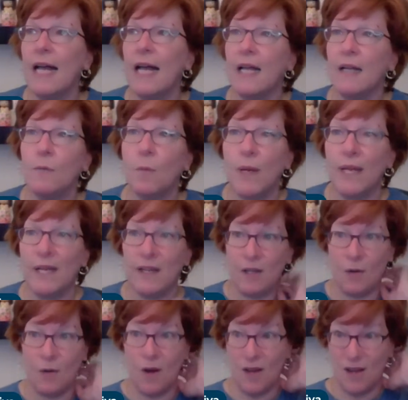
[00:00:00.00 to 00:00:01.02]
we could
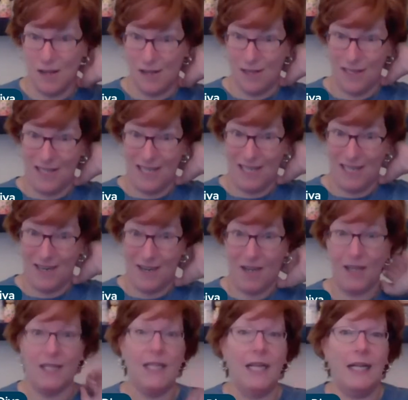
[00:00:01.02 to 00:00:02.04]
go on and
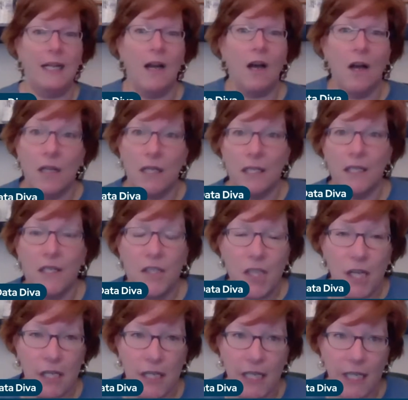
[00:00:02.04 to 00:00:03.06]
on and on
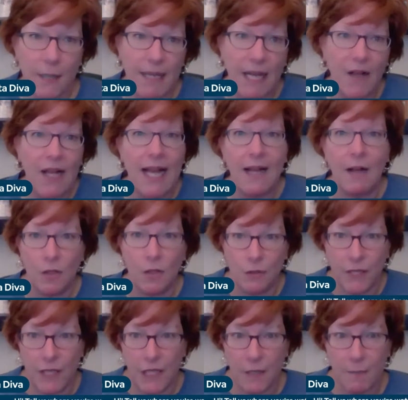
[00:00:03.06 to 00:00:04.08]
talking about
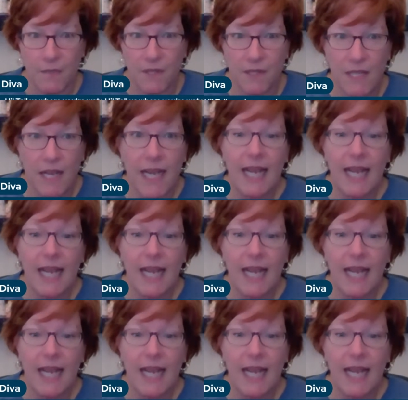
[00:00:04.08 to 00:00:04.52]
algorithms